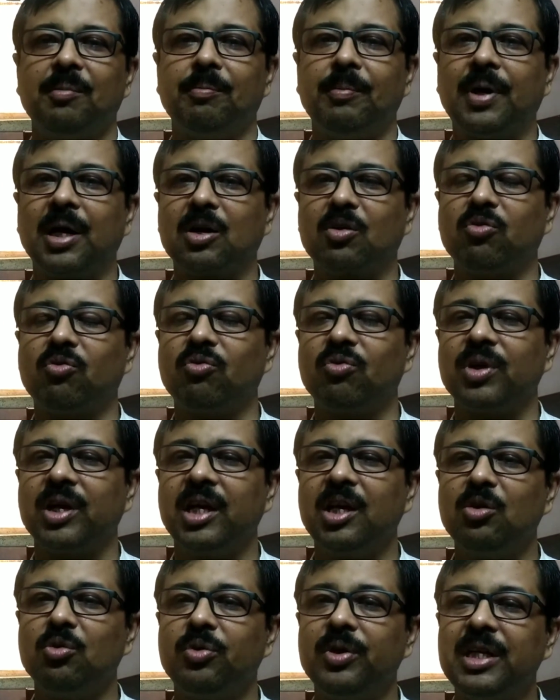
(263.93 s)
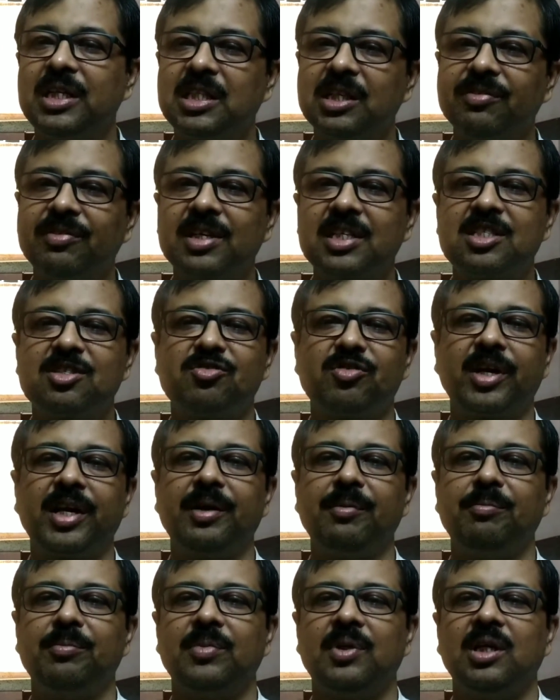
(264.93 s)
But in whichever
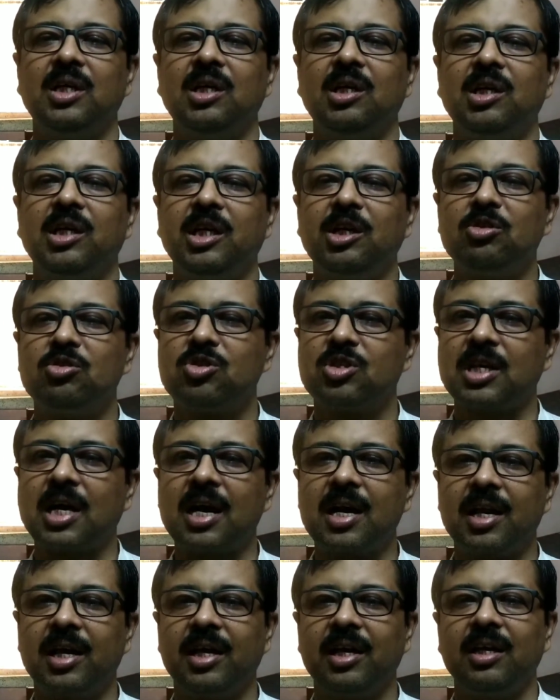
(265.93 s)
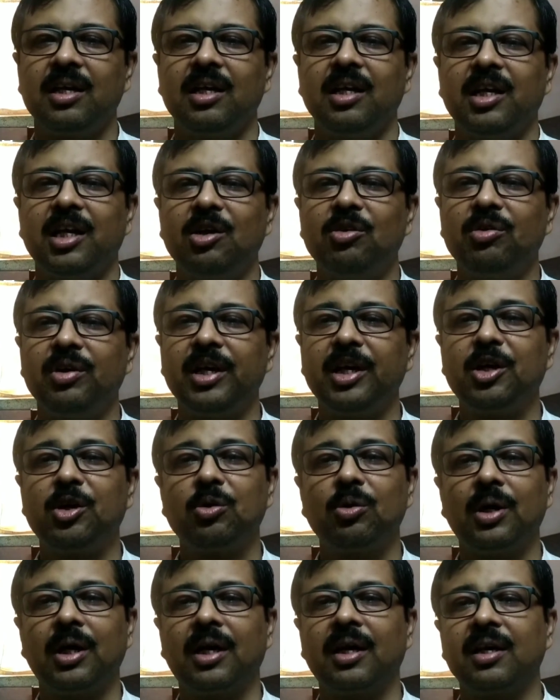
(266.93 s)
stream you study, you need
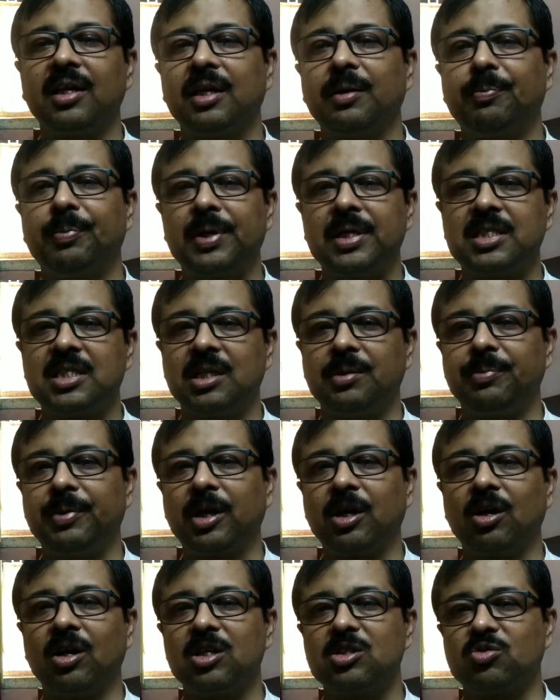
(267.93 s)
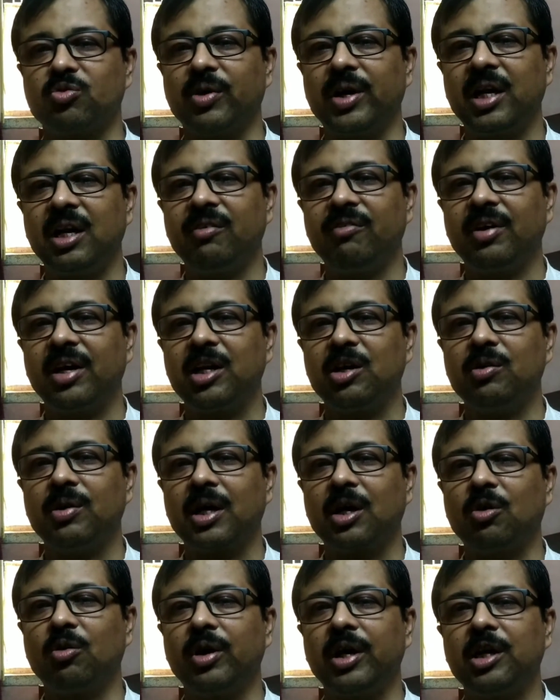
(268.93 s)
to learn the precis, because whenever you
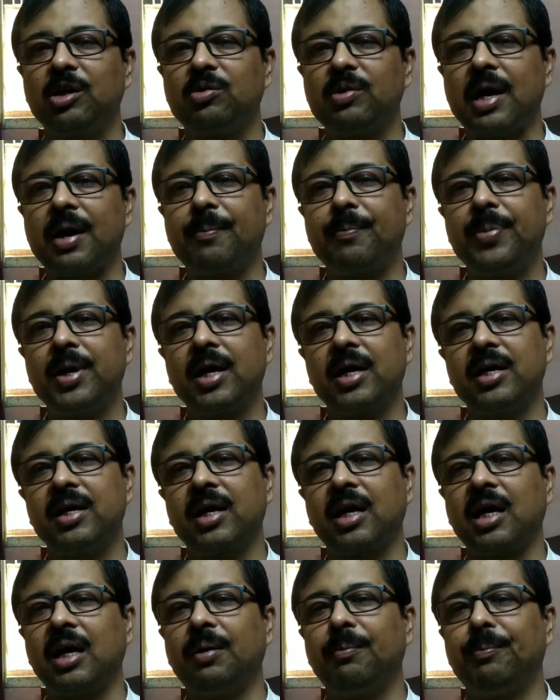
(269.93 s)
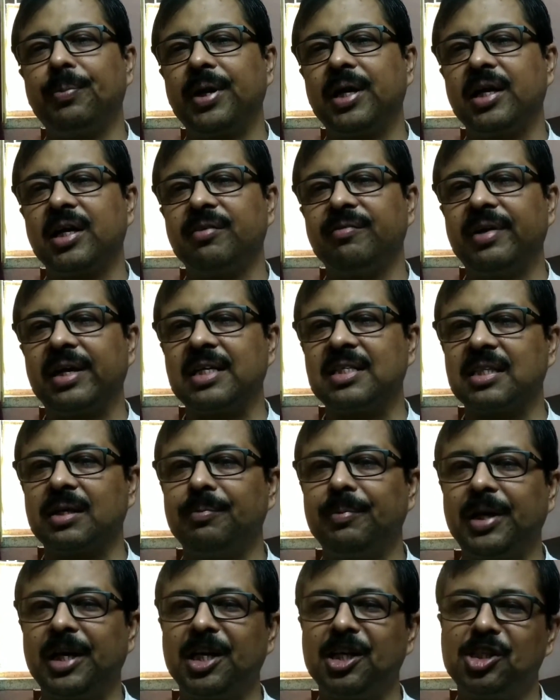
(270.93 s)
are going to appear in a competitive
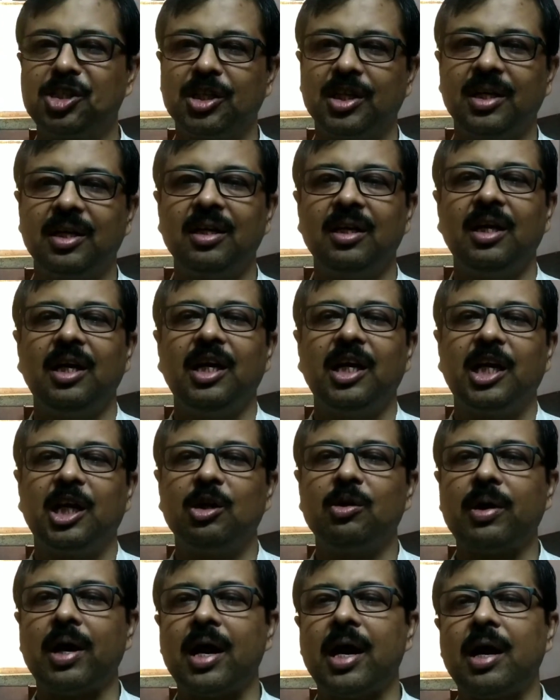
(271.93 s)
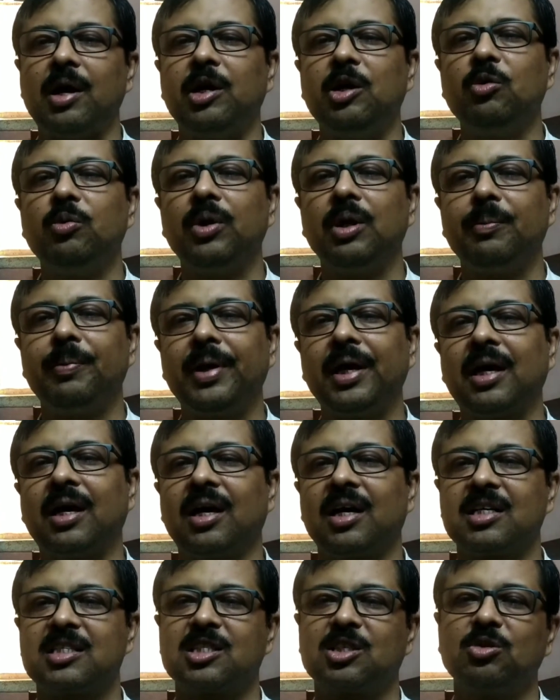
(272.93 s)
examination, you will be
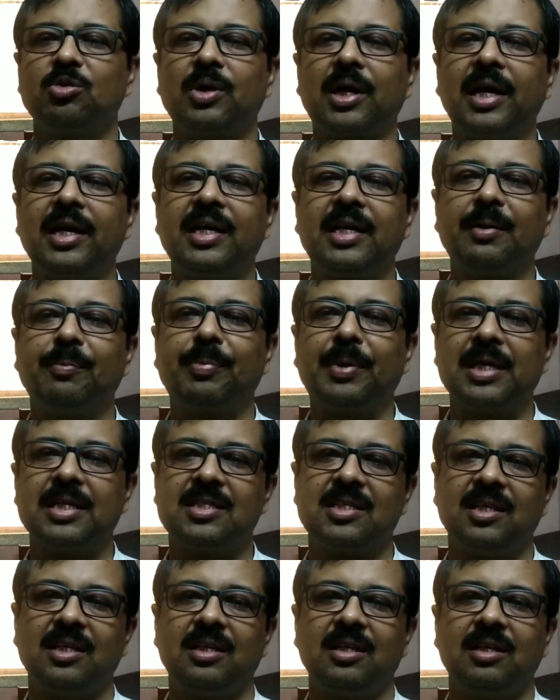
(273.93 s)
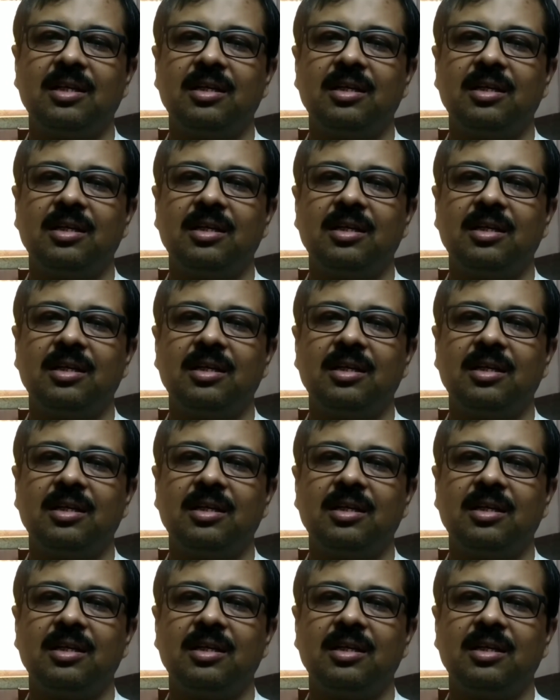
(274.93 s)
asked to write a precis.